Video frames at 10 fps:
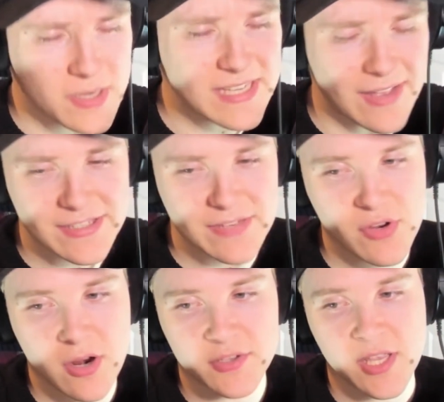Wars Galaxy
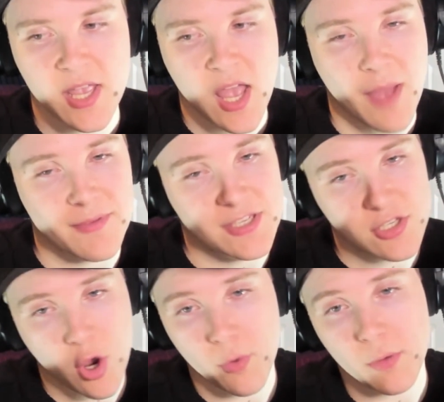of Heroes. I'm gonna be
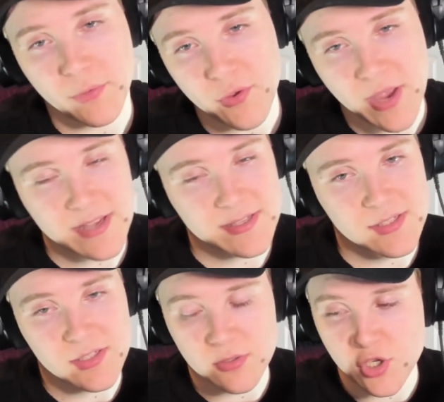so real with you guys.
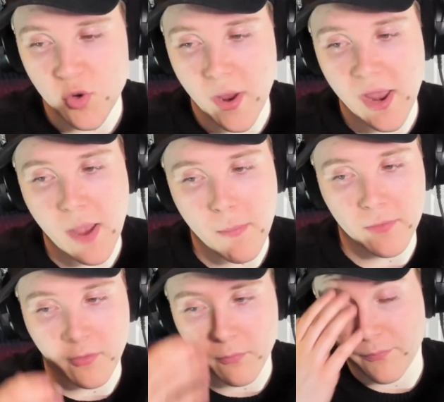It's 2 a.m.
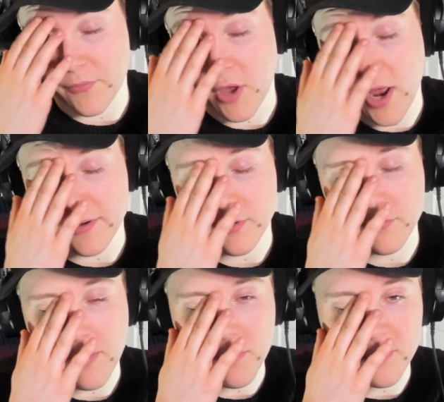on
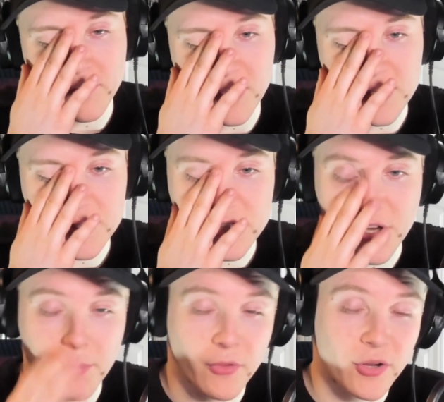November 1st,
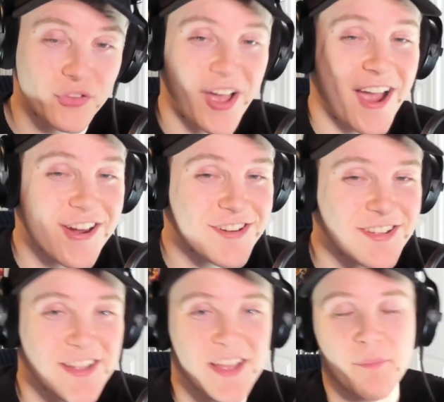so I'm a little
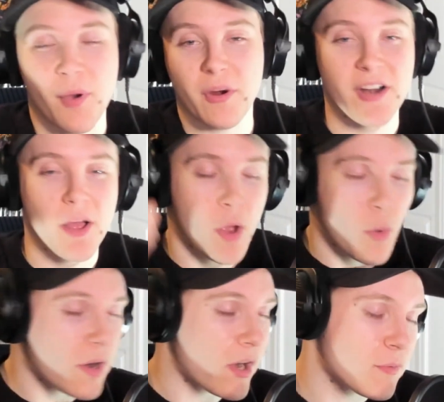tired, but we're
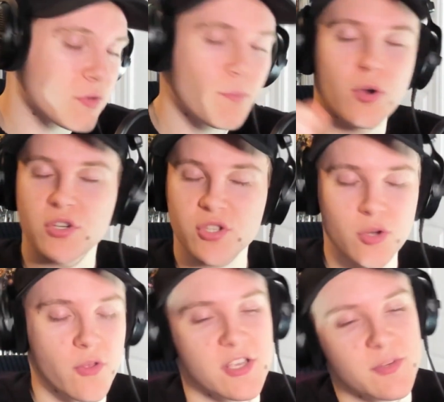gonna push
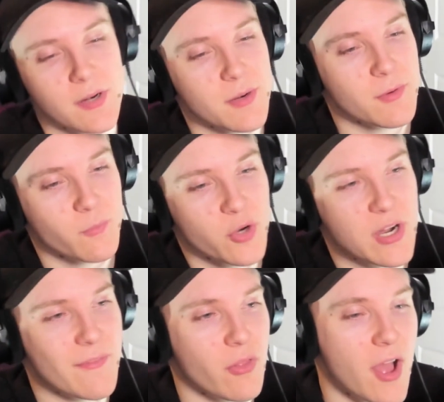through this. We're
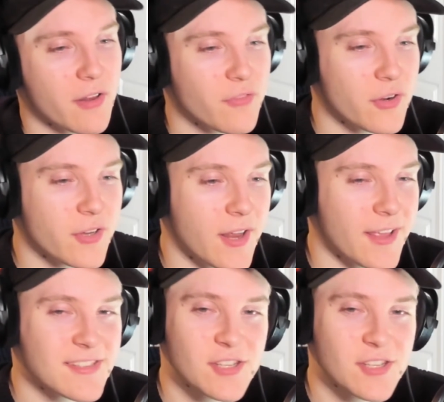gonna have a lot of fun today.